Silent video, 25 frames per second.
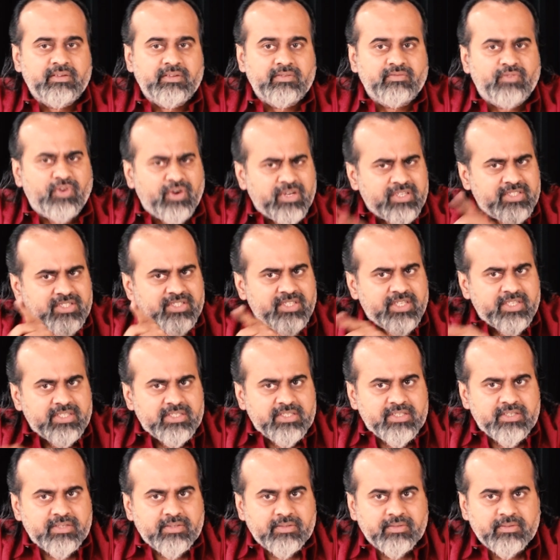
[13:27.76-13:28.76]
What has
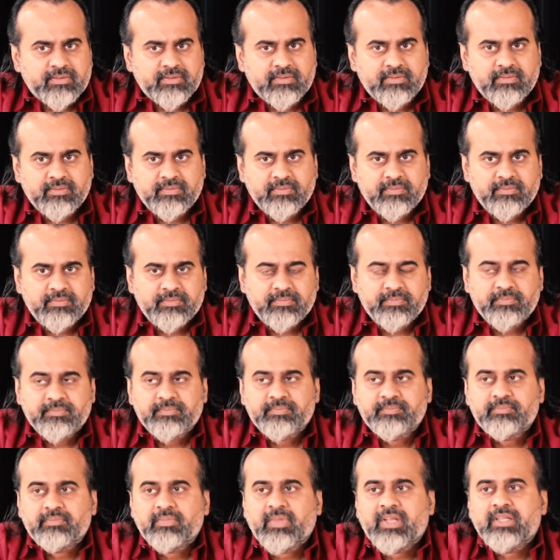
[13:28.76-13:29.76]
changed?
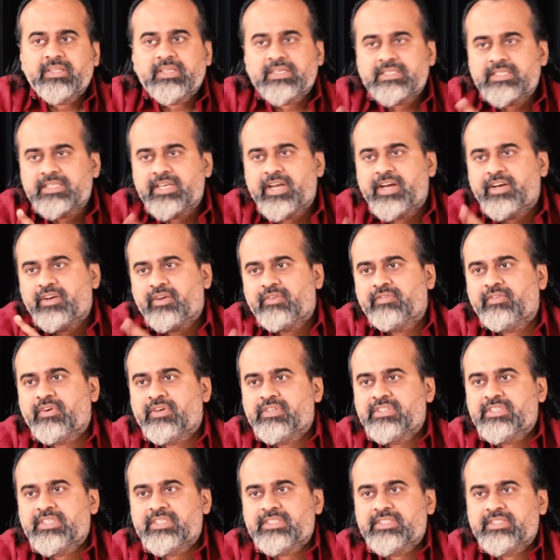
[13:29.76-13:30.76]
The state of
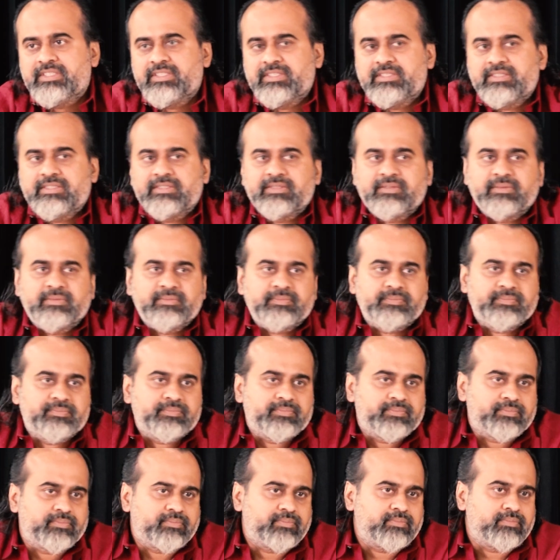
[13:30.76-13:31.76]
consciousness.
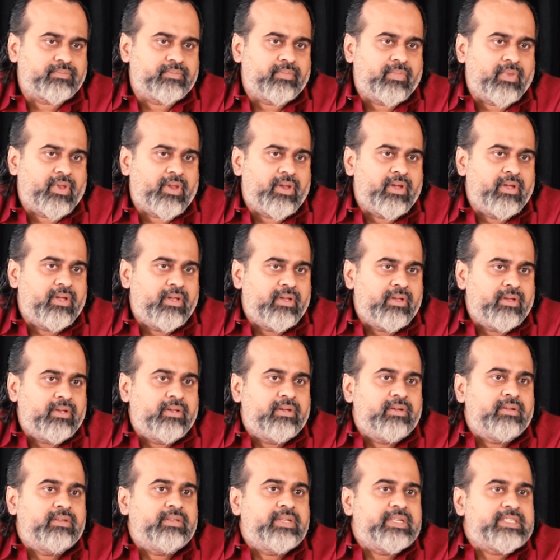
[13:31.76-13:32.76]

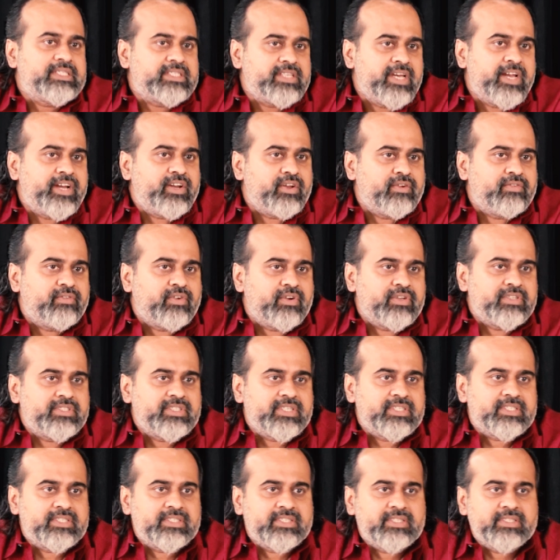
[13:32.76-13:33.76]
The state of
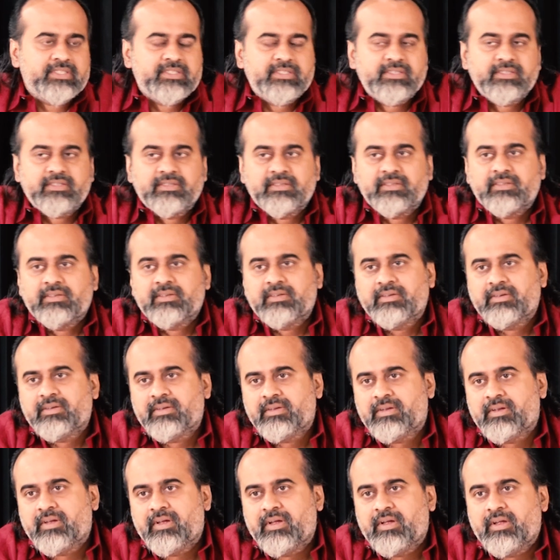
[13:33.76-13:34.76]
consciousness.
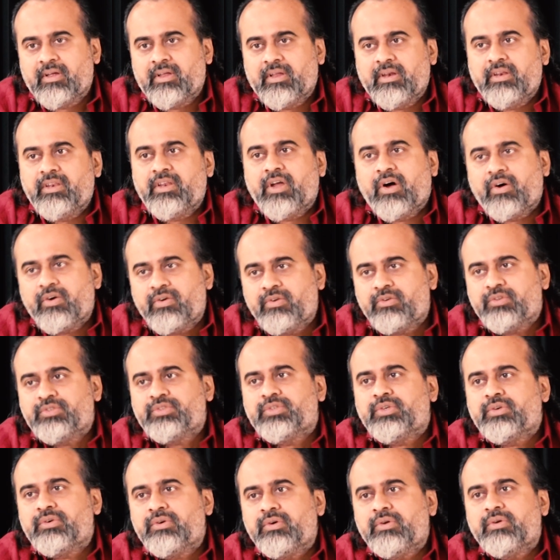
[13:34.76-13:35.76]
Now you
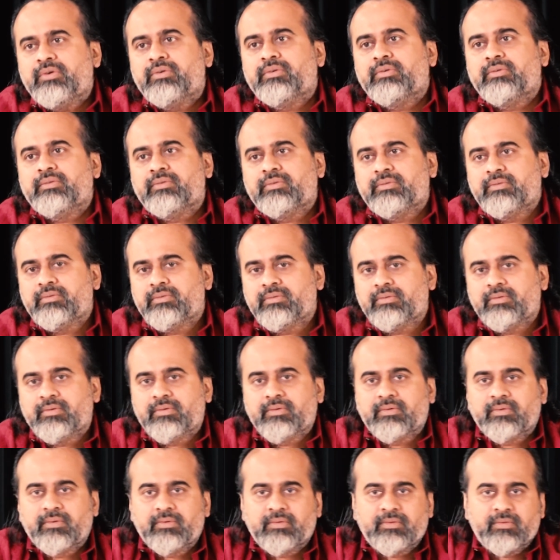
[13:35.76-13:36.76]
should know
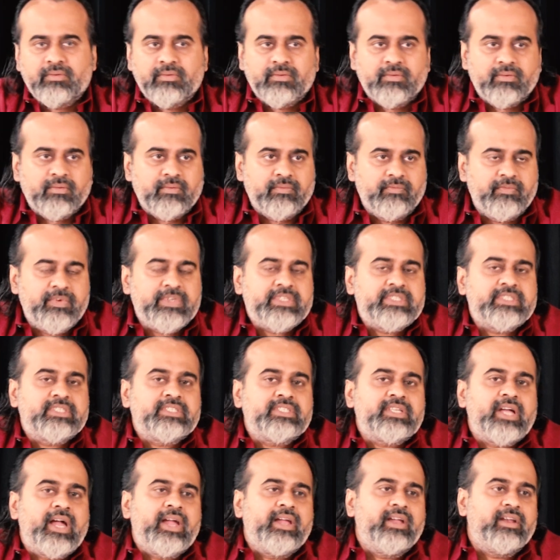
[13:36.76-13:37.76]
which
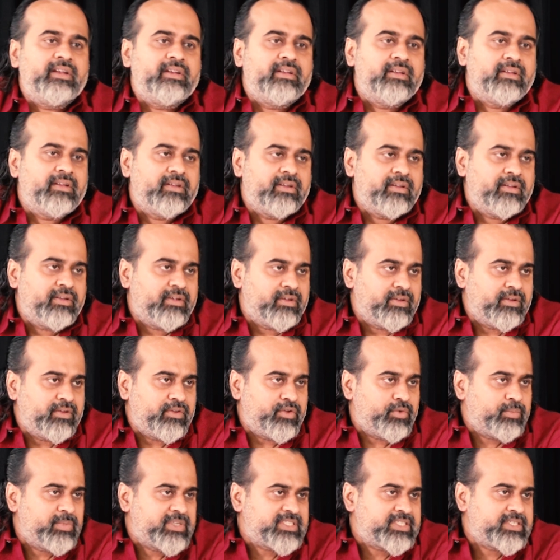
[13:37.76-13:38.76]
side
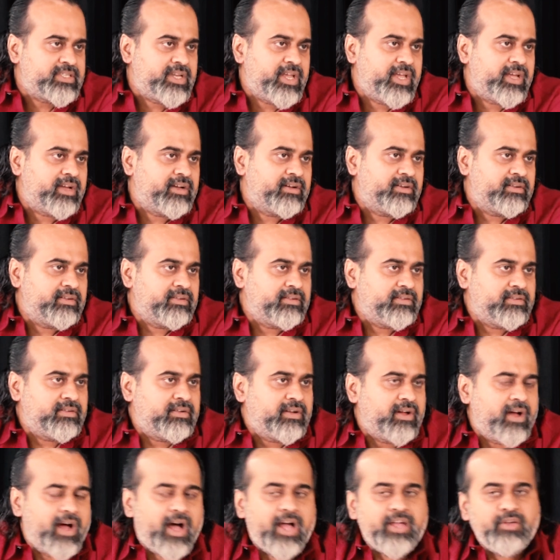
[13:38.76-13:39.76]
you must take.
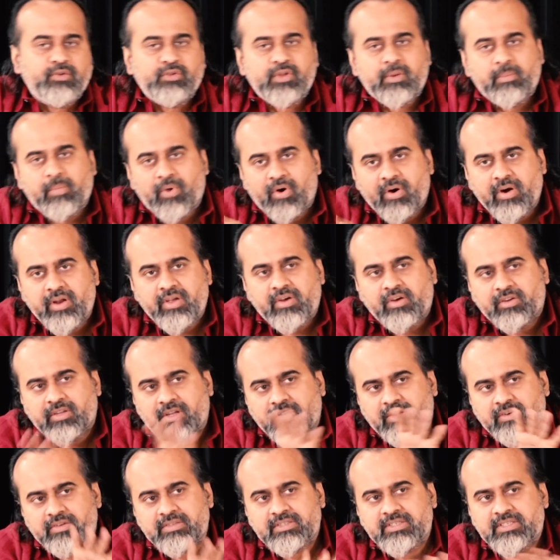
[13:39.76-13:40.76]
Are you the body or the
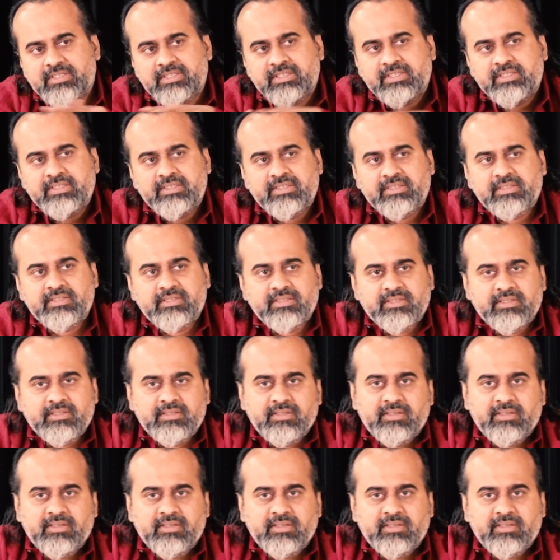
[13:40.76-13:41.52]
consciousness?